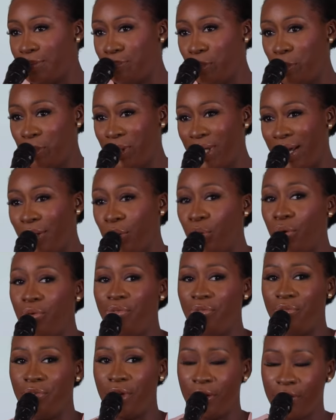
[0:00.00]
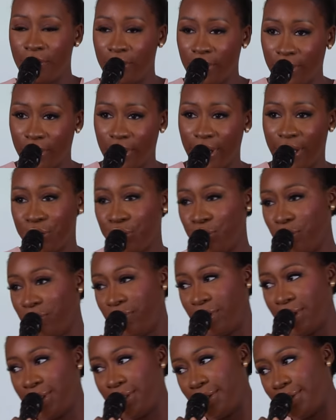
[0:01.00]
people that are not very
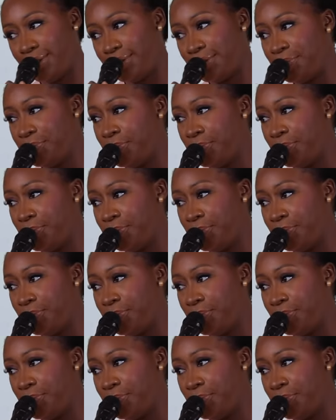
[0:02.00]
extroverted,